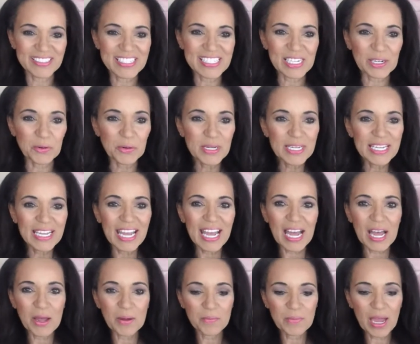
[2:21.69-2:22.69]
So
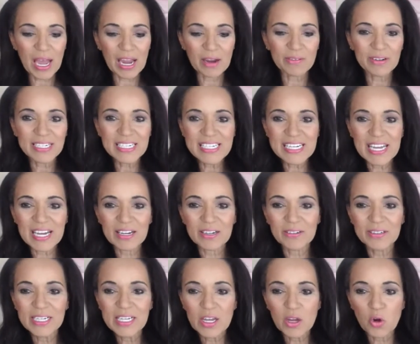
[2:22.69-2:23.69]
I want to know
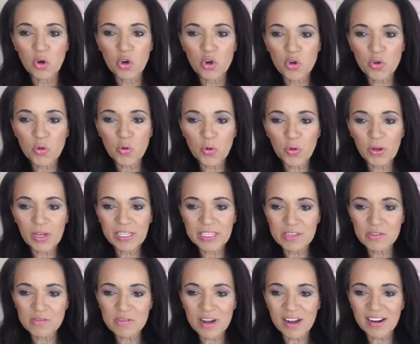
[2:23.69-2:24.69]
who
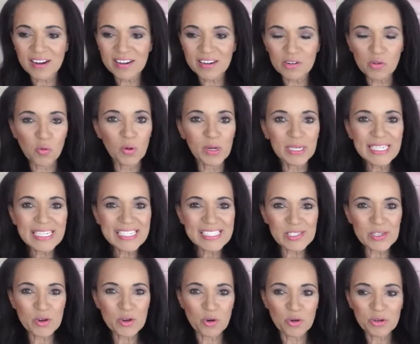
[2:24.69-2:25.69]
you are. What is
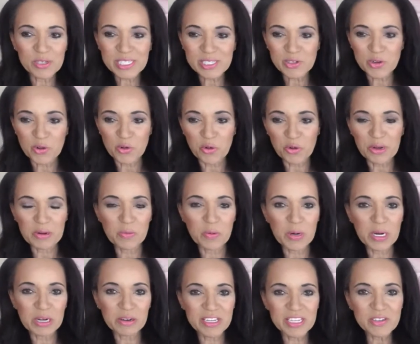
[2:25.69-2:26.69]
your story?
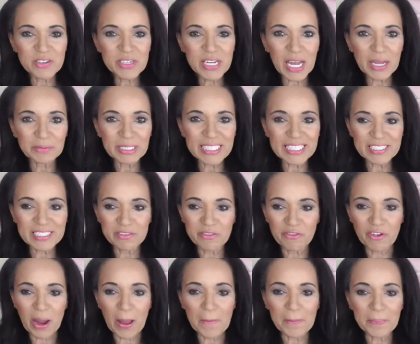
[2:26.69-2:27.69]
Where are you coming in
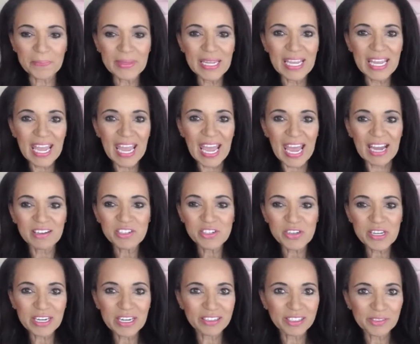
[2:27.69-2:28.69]
from? How'd you
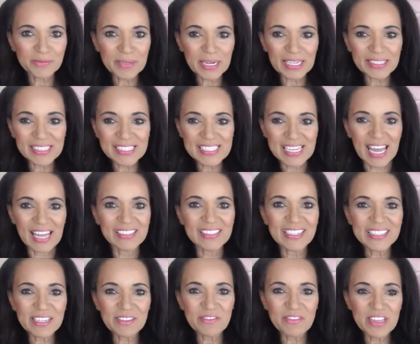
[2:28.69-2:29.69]
hear about us? How
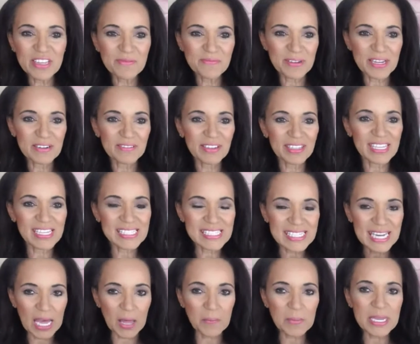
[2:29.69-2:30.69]
long have you been with us?
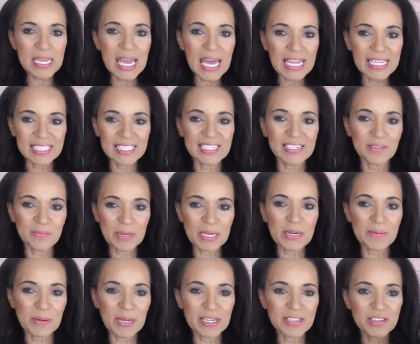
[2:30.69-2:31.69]
Tell me a little bit
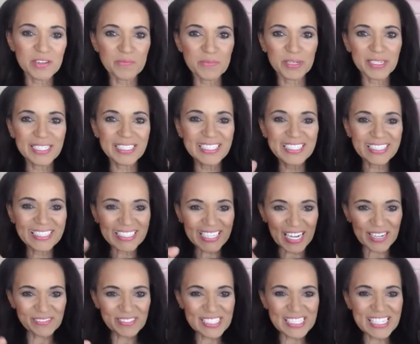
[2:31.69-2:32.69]
about you. Put it in the
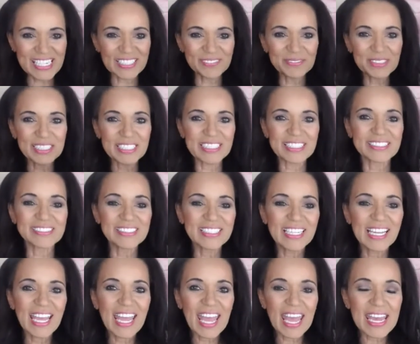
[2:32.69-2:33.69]
comments down below.
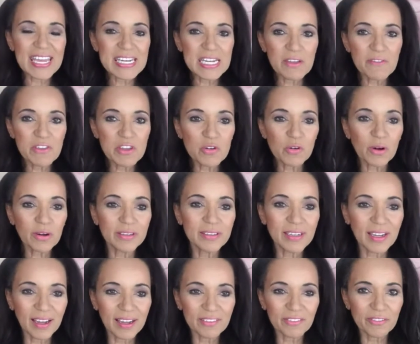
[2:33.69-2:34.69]
And if you are
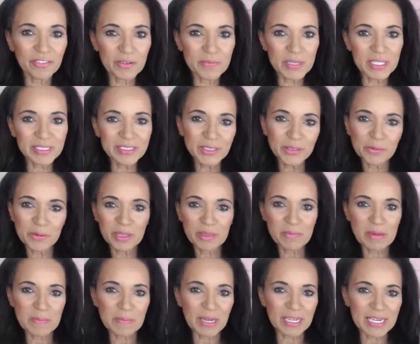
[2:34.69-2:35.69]
not familiar with
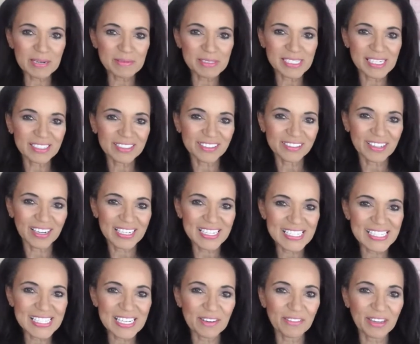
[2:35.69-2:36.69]
me, my name is Dr. Connie
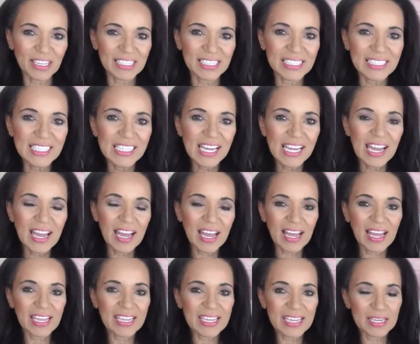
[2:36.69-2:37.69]
Scavella.
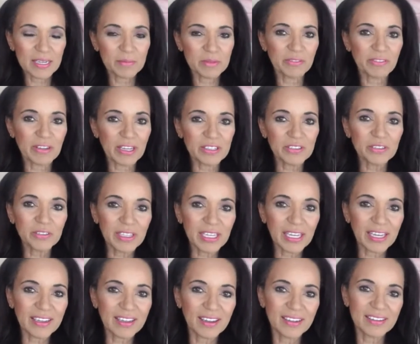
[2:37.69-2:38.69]
I am the founder of the
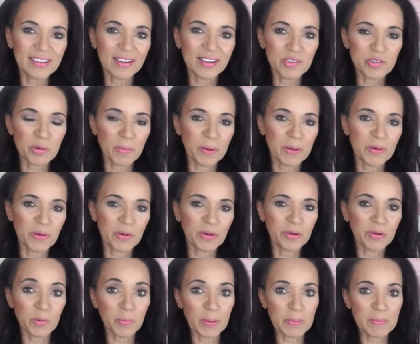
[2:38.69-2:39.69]
Iconic Entrepreneur
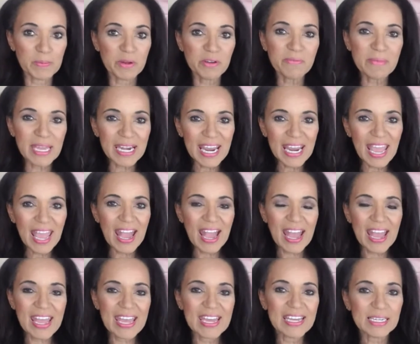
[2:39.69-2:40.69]
Group and Movement,
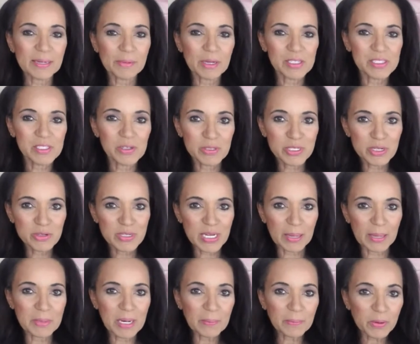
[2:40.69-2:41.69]
and I'm also a
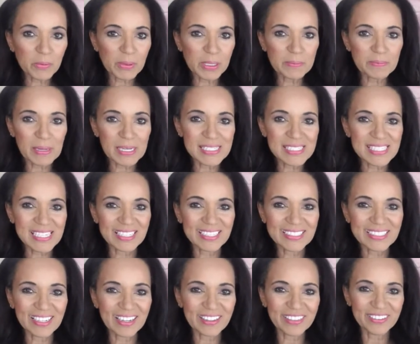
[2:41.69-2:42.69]
two-time number one
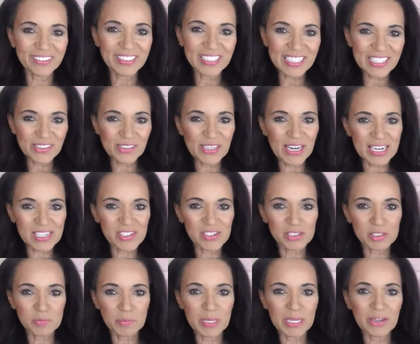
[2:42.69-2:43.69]
best-selling author, an international
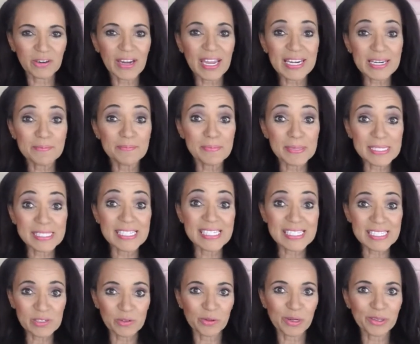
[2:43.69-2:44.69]
speaker, and a
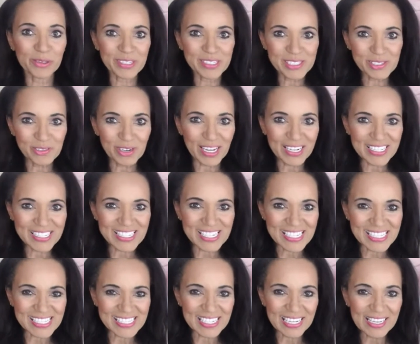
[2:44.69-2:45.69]
business growth
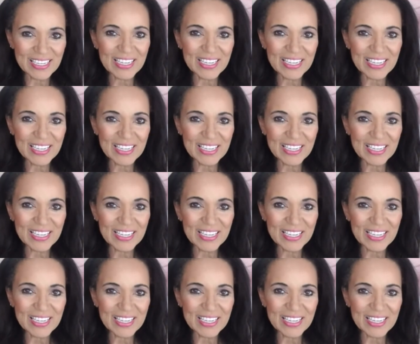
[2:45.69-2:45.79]
strategist.